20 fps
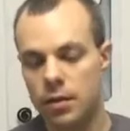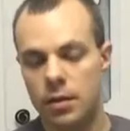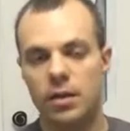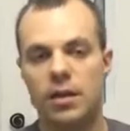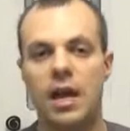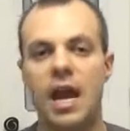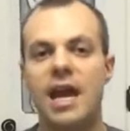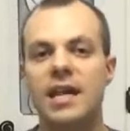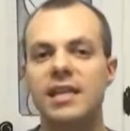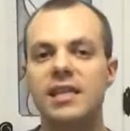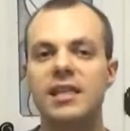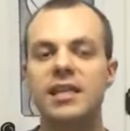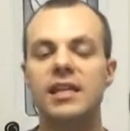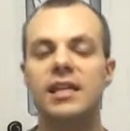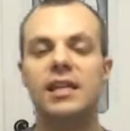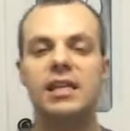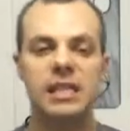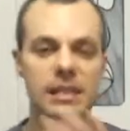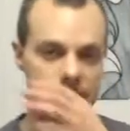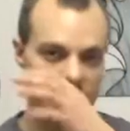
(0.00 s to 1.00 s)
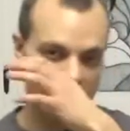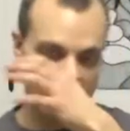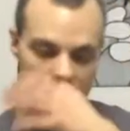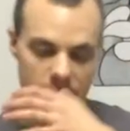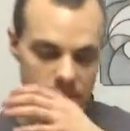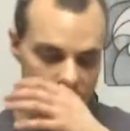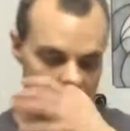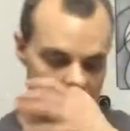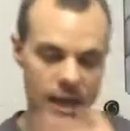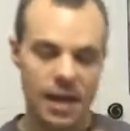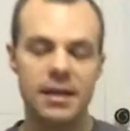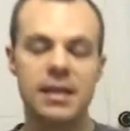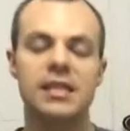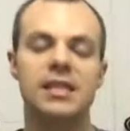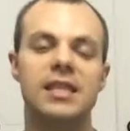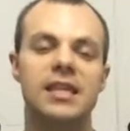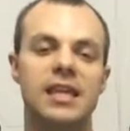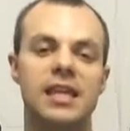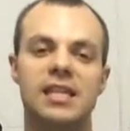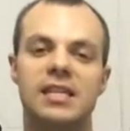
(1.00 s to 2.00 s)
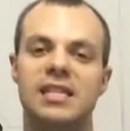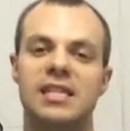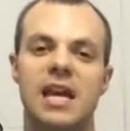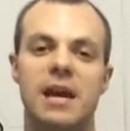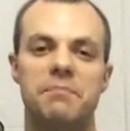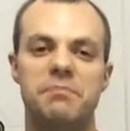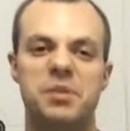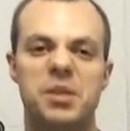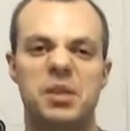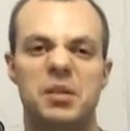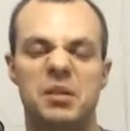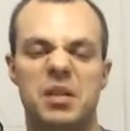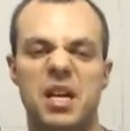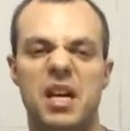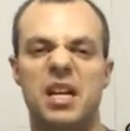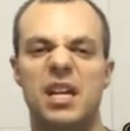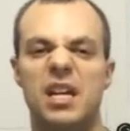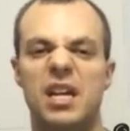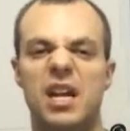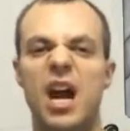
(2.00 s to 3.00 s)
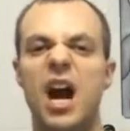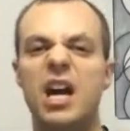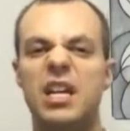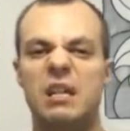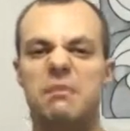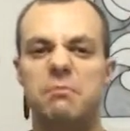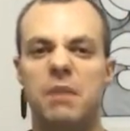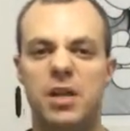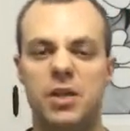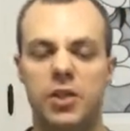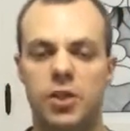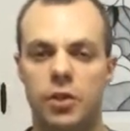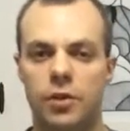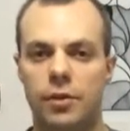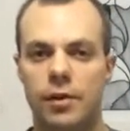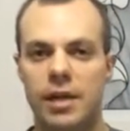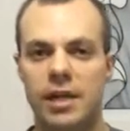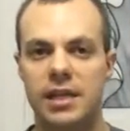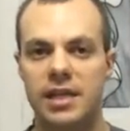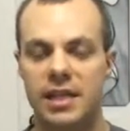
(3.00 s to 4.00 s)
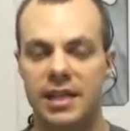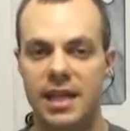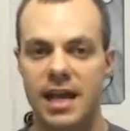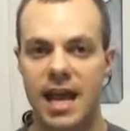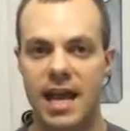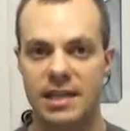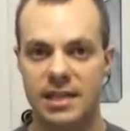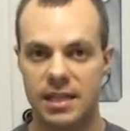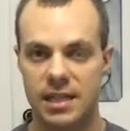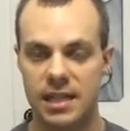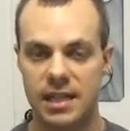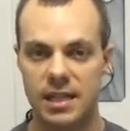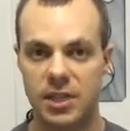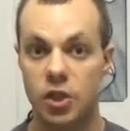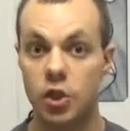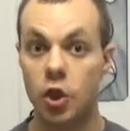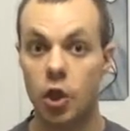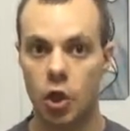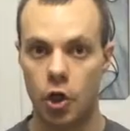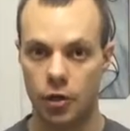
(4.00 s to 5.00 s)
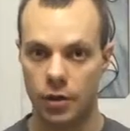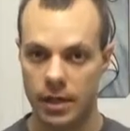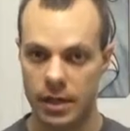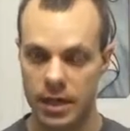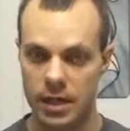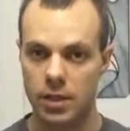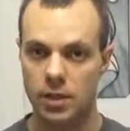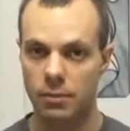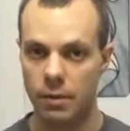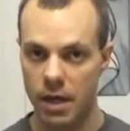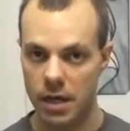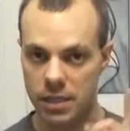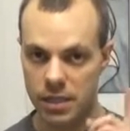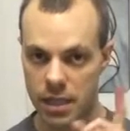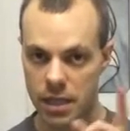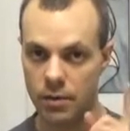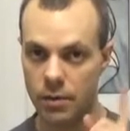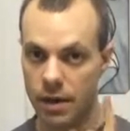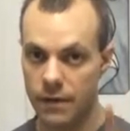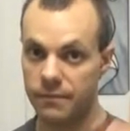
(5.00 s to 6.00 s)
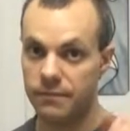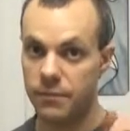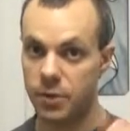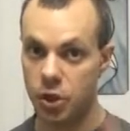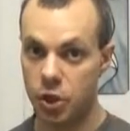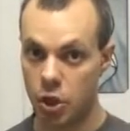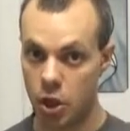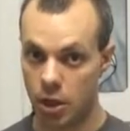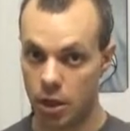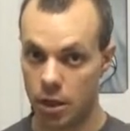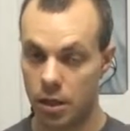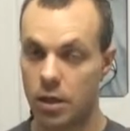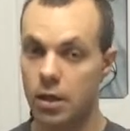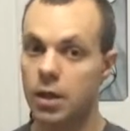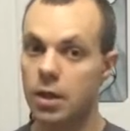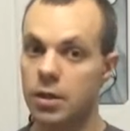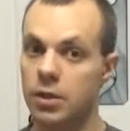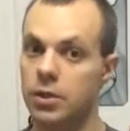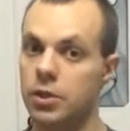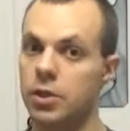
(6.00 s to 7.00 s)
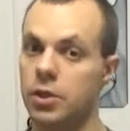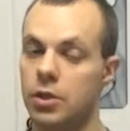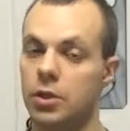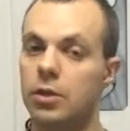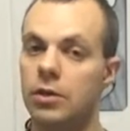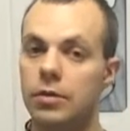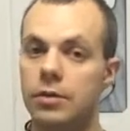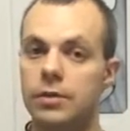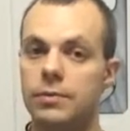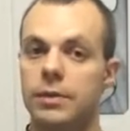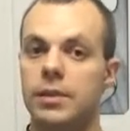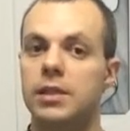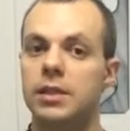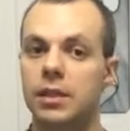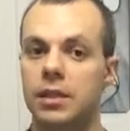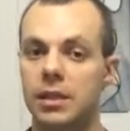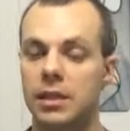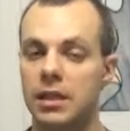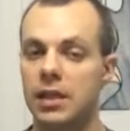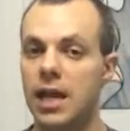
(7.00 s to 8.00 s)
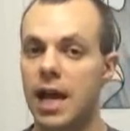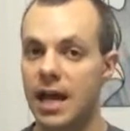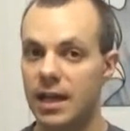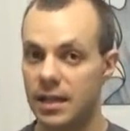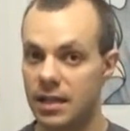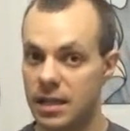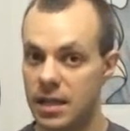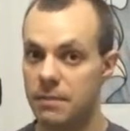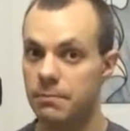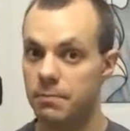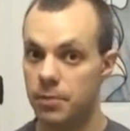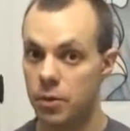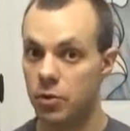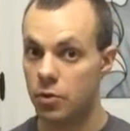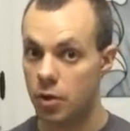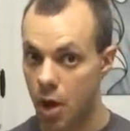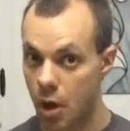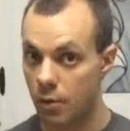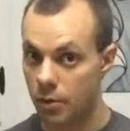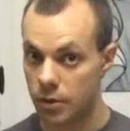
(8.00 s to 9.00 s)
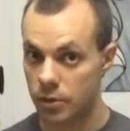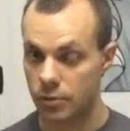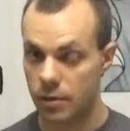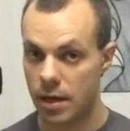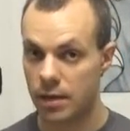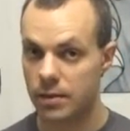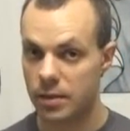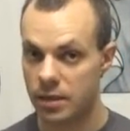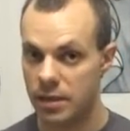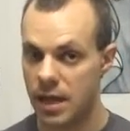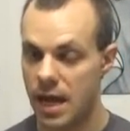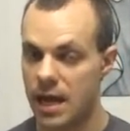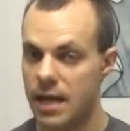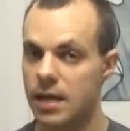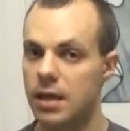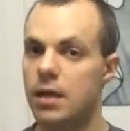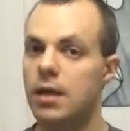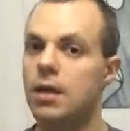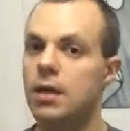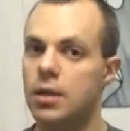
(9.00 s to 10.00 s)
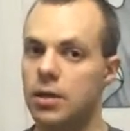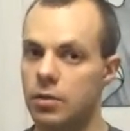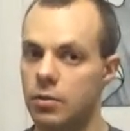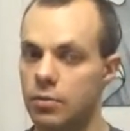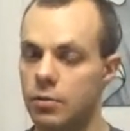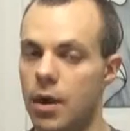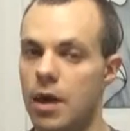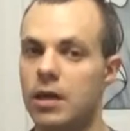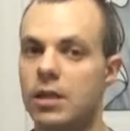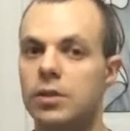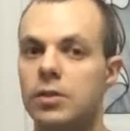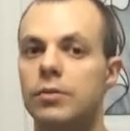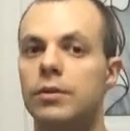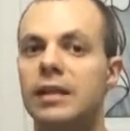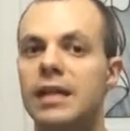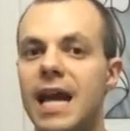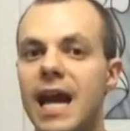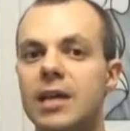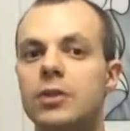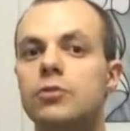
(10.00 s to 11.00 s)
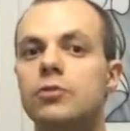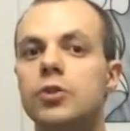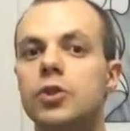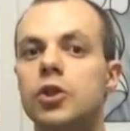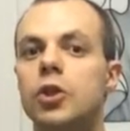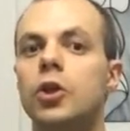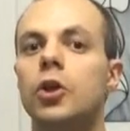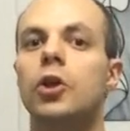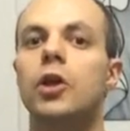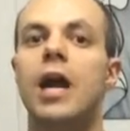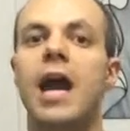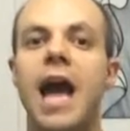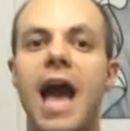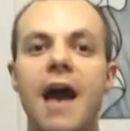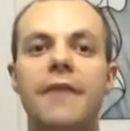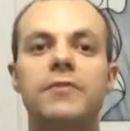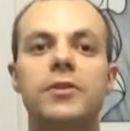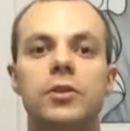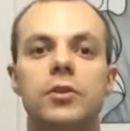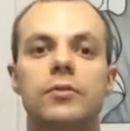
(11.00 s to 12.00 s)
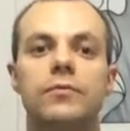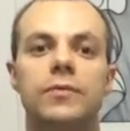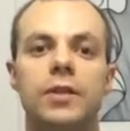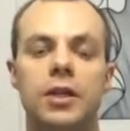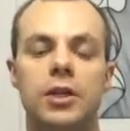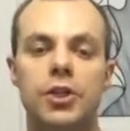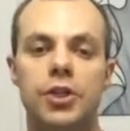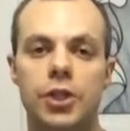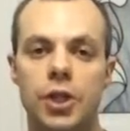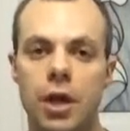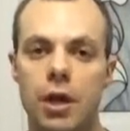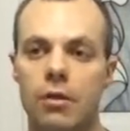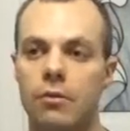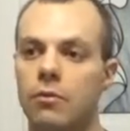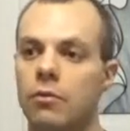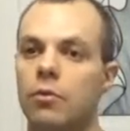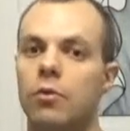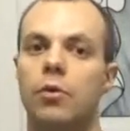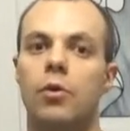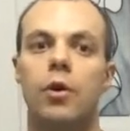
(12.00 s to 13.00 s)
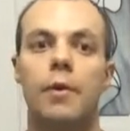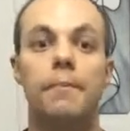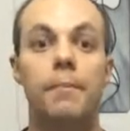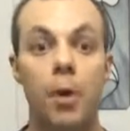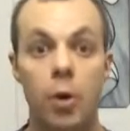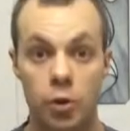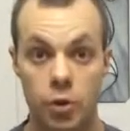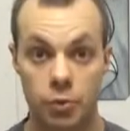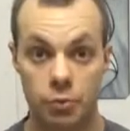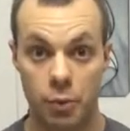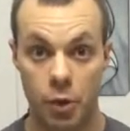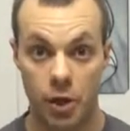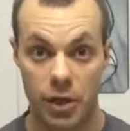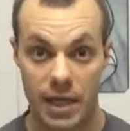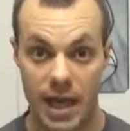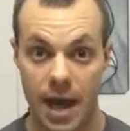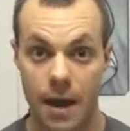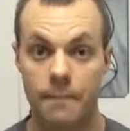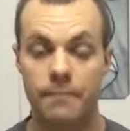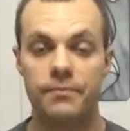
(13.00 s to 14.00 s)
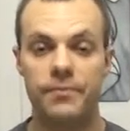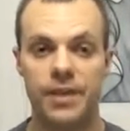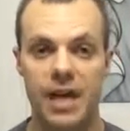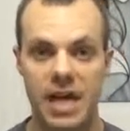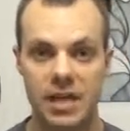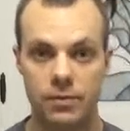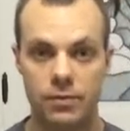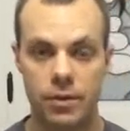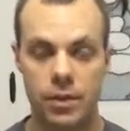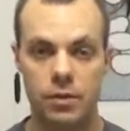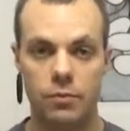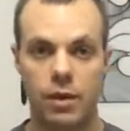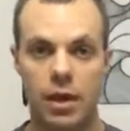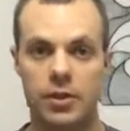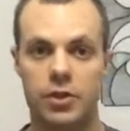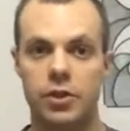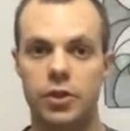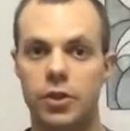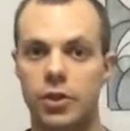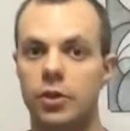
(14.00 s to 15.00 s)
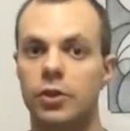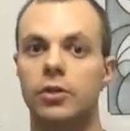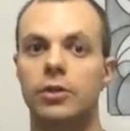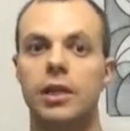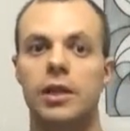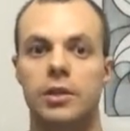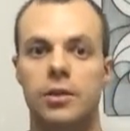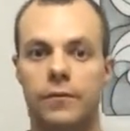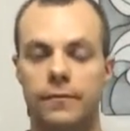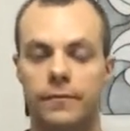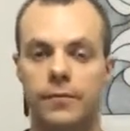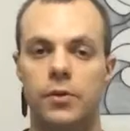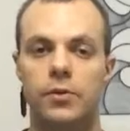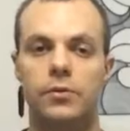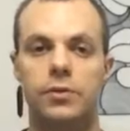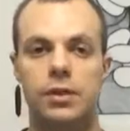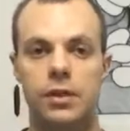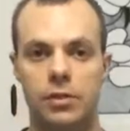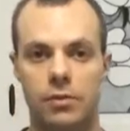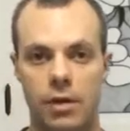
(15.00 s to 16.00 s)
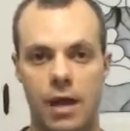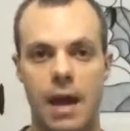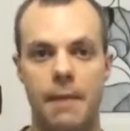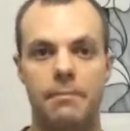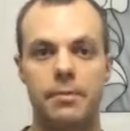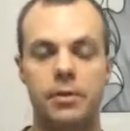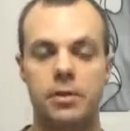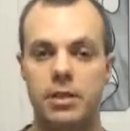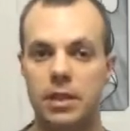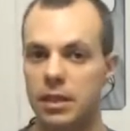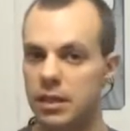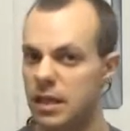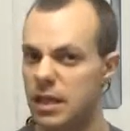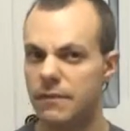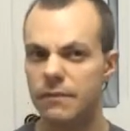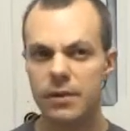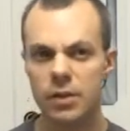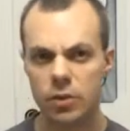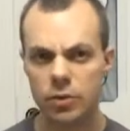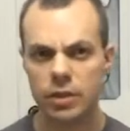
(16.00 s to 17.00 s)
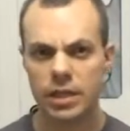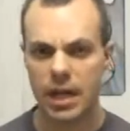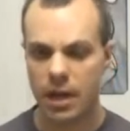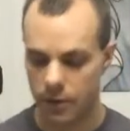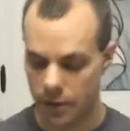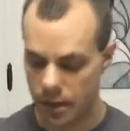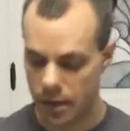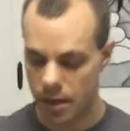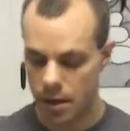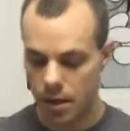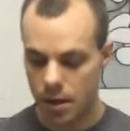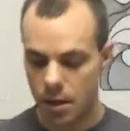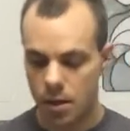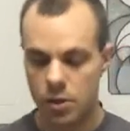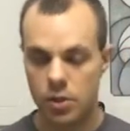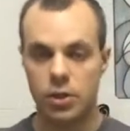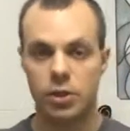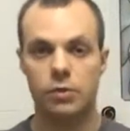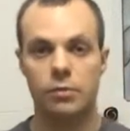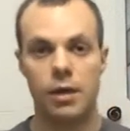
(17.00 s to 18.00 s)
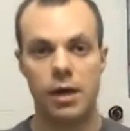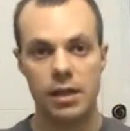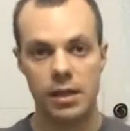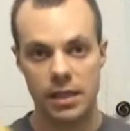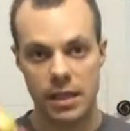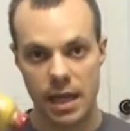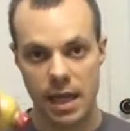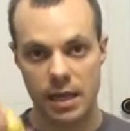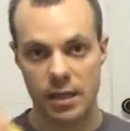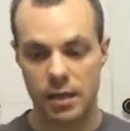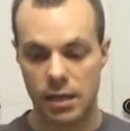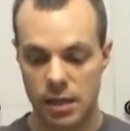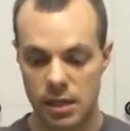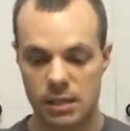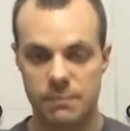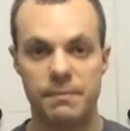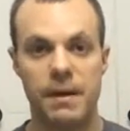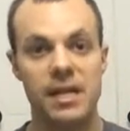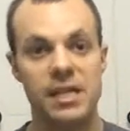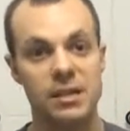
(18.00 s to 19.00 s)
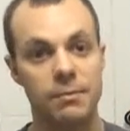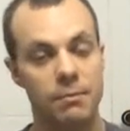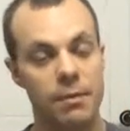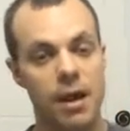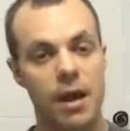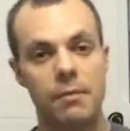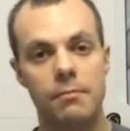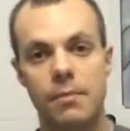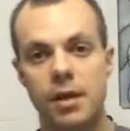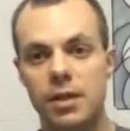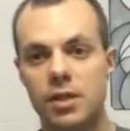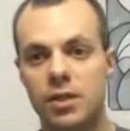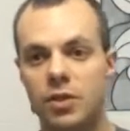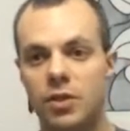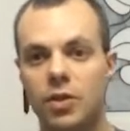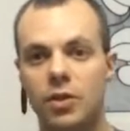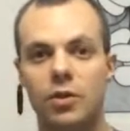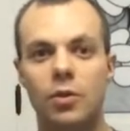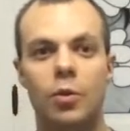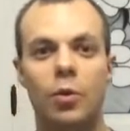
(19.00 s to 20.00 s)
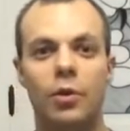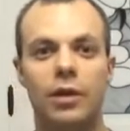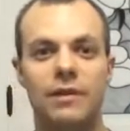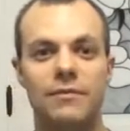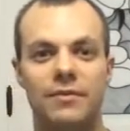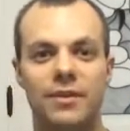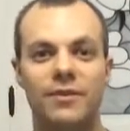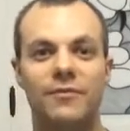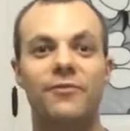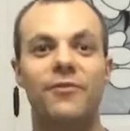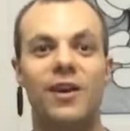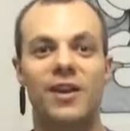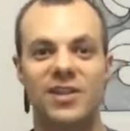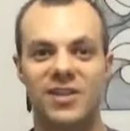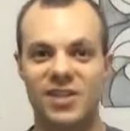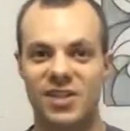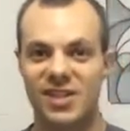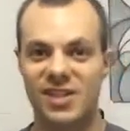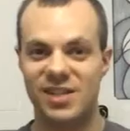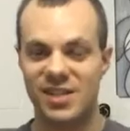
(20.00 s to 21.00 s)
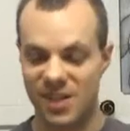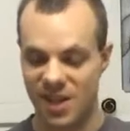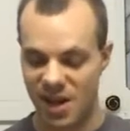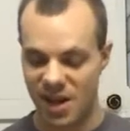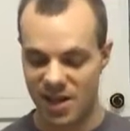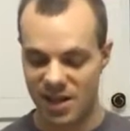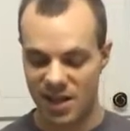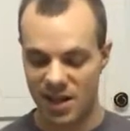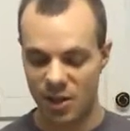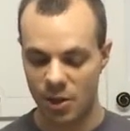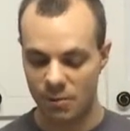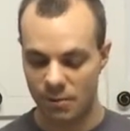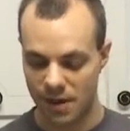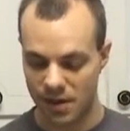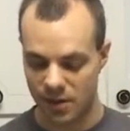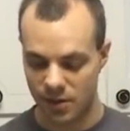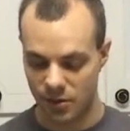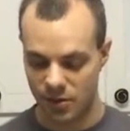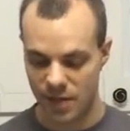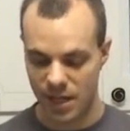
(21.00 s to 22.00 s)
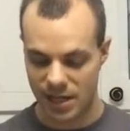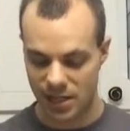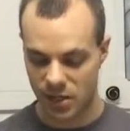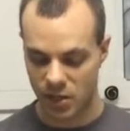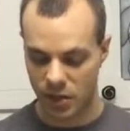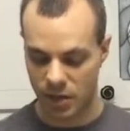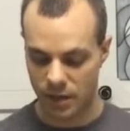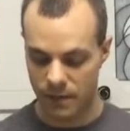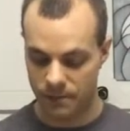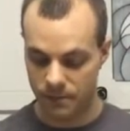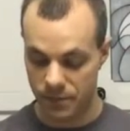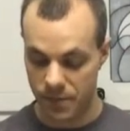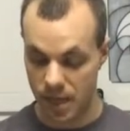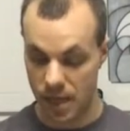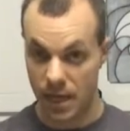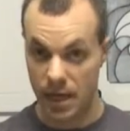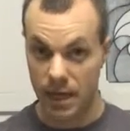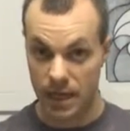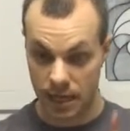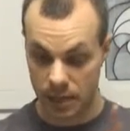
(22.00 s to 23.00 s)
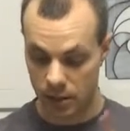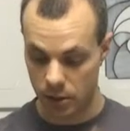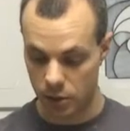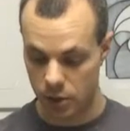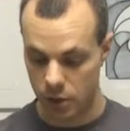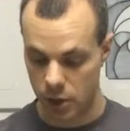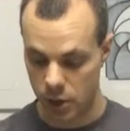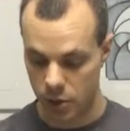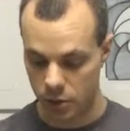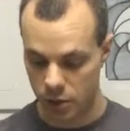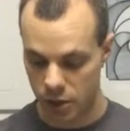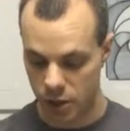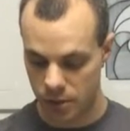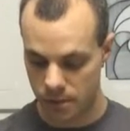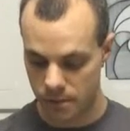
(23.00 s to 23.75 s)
Anything except kind of honey mustard or anything that has any sugar in it. You want to stay away from the sugar. The sugar is what's going to not keep you going throughout the day. You want to do a natural sugar after you've done a show or a post-workout. That's when you want your sugar, like your fruits and your apples and even your dairy. So you want to get a spicy brown mustard or even the French's yellow mustard. That's good. And I get a little scotch.